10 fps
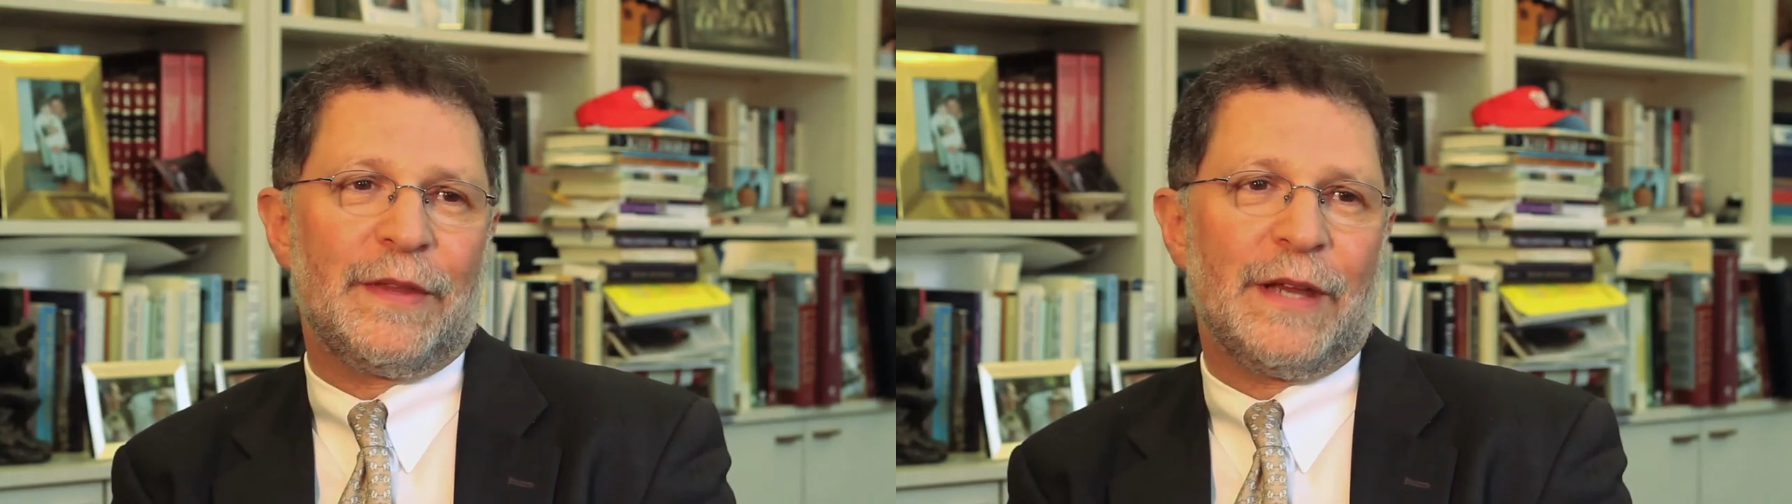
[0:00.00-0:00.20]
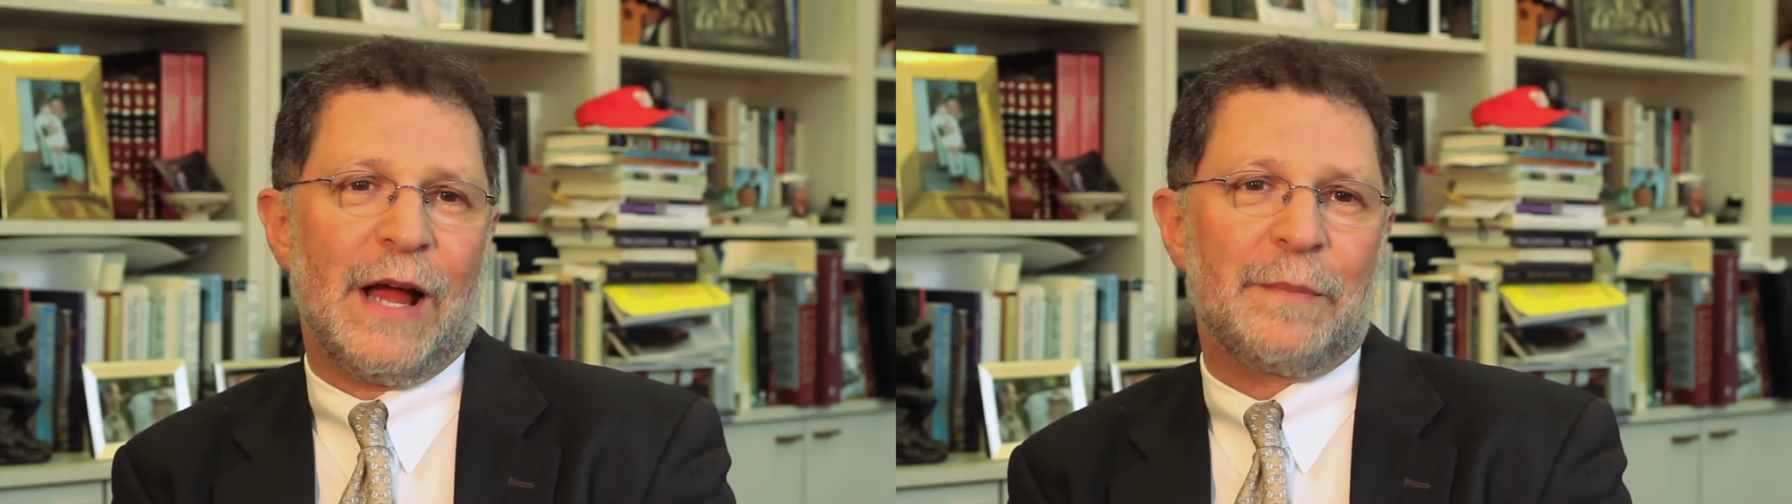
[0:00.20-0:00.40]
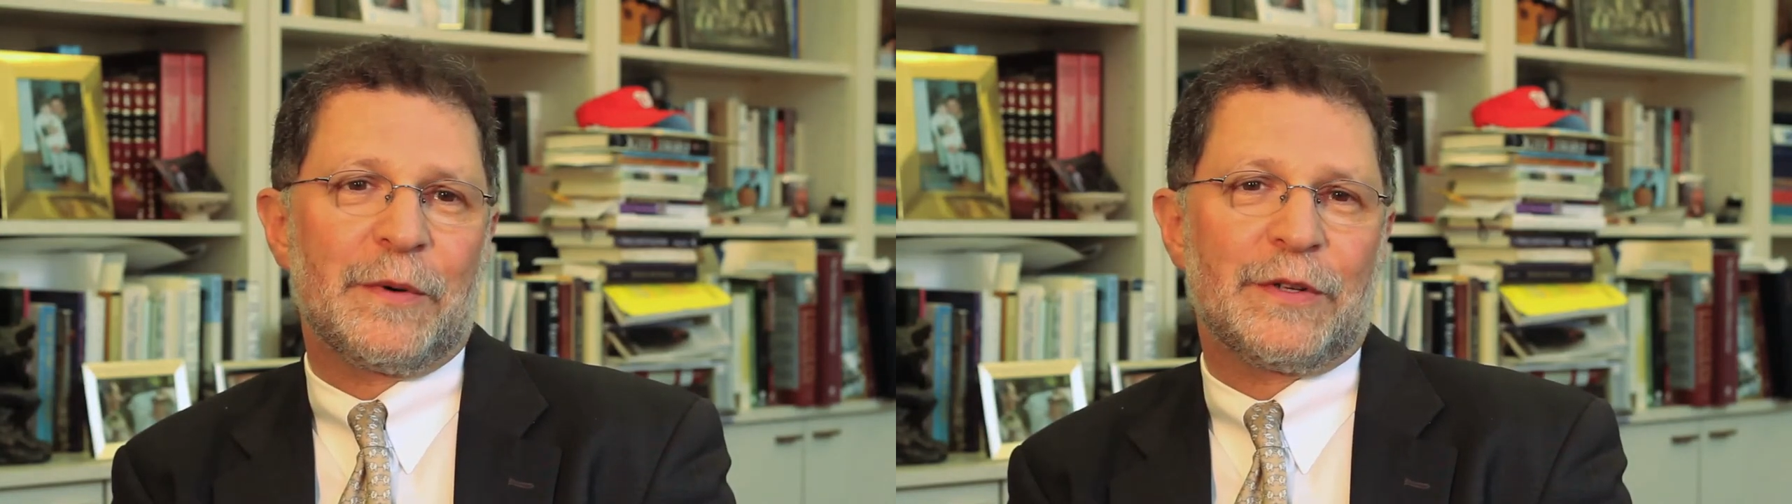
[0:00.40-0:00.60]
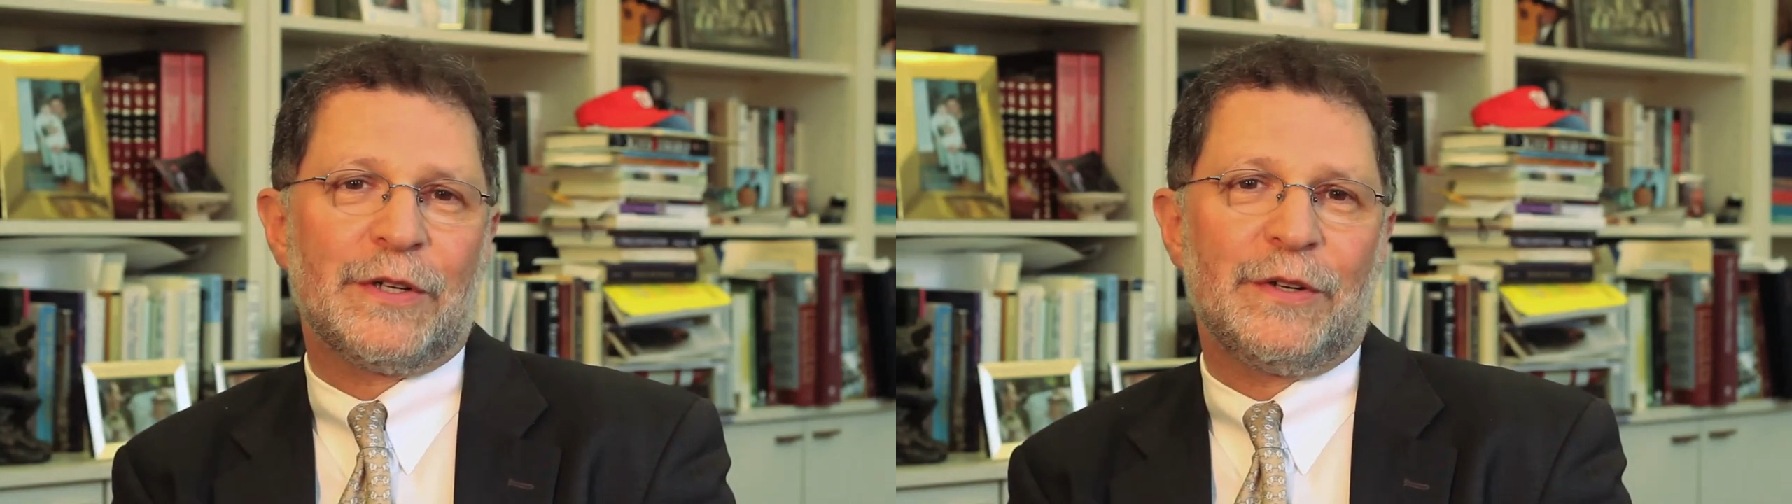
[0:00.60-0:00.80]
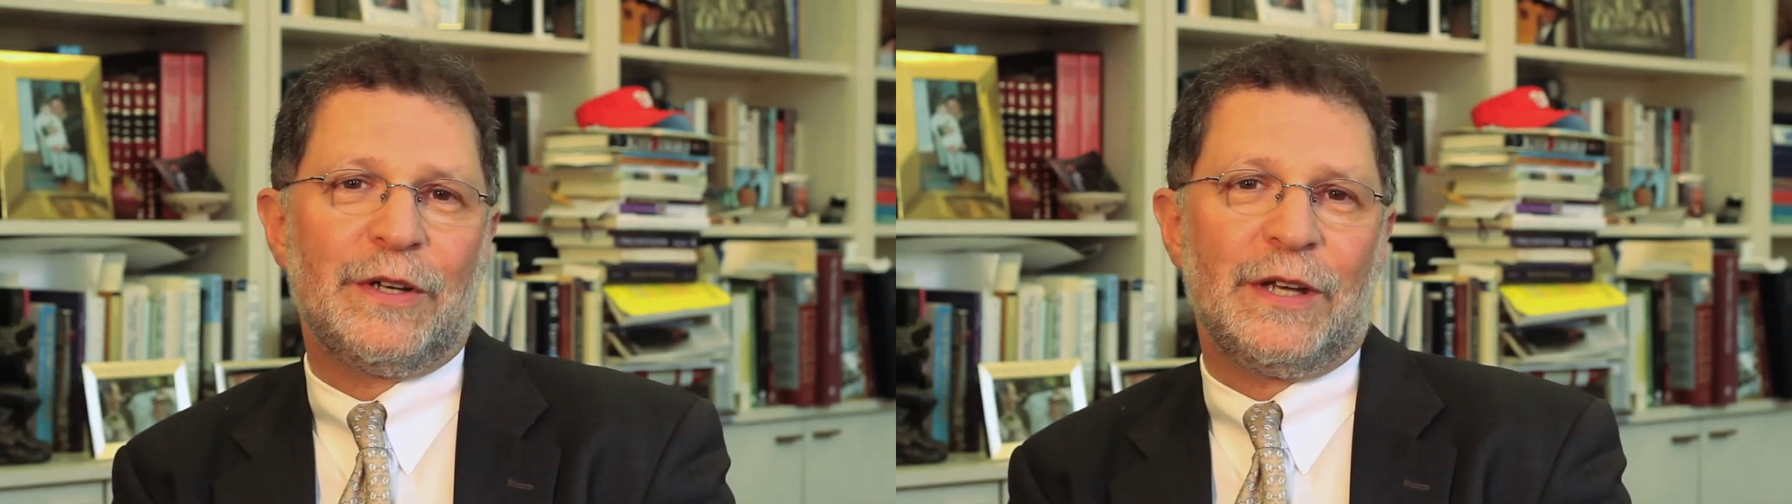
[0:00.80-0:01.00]
the
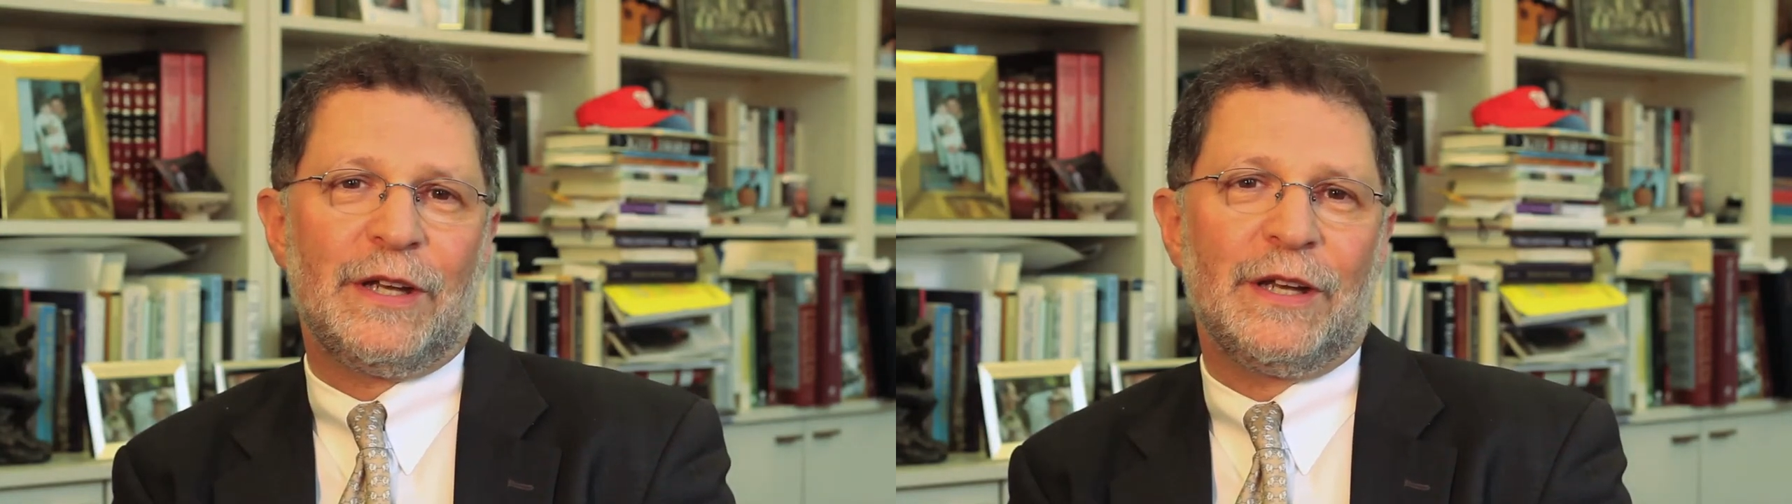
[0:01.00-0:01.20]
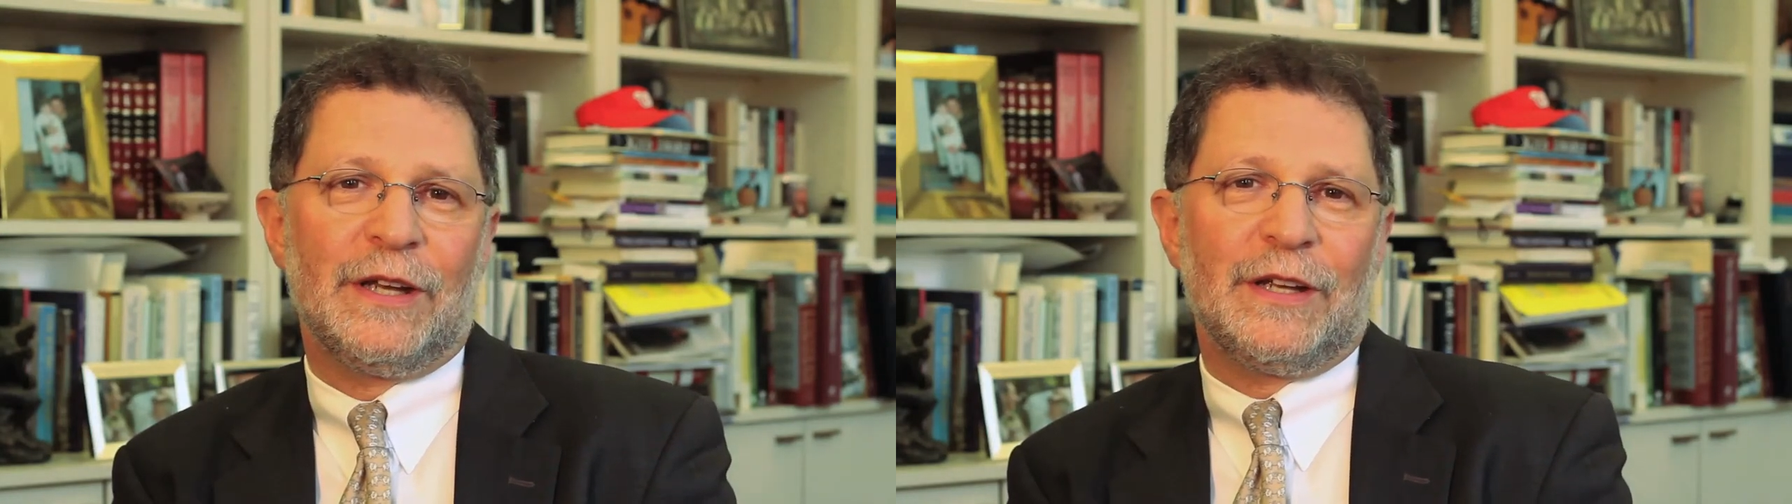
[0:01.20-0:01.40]
opportunity